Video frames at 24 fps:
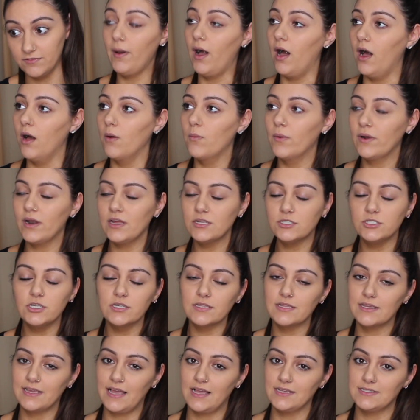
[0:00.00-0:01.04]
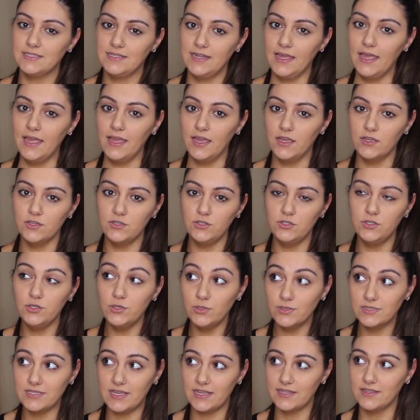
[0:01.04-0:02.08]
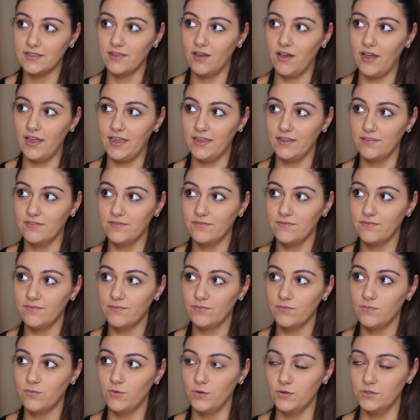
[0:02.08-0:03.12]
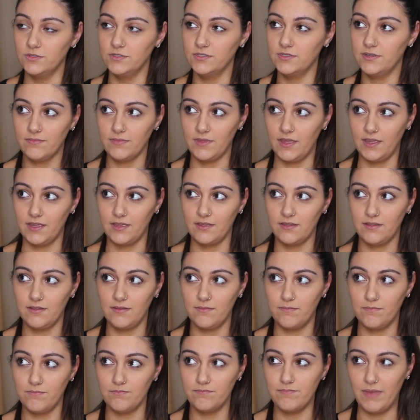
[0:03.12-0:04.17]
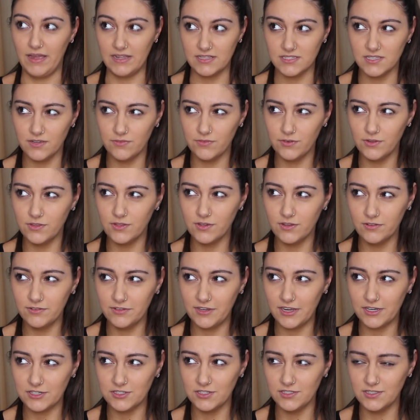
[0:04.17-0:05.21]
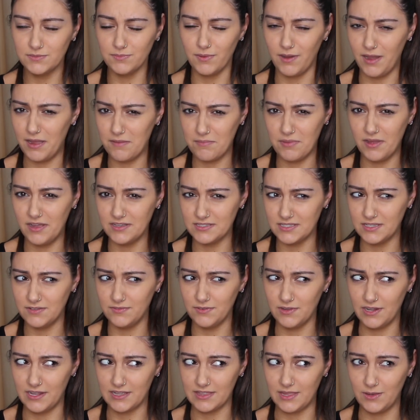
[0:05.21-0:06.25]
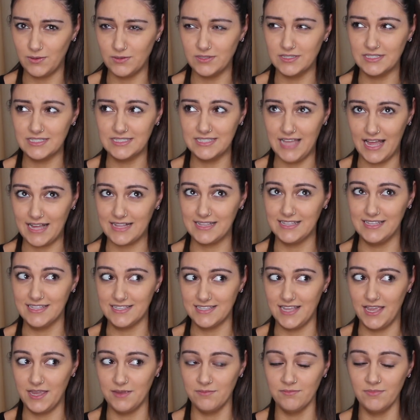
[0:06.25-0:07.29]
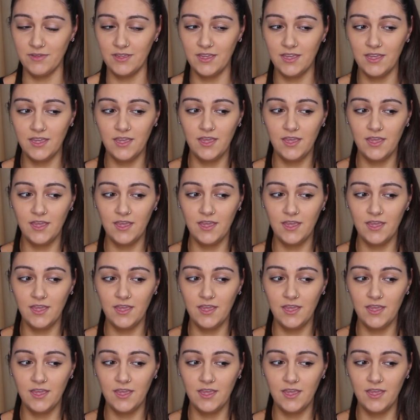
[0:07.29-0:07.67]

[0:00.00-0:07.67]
But when I took the gas and air you said that I was like better through the contractions, but I personally feel like they were exactly the same.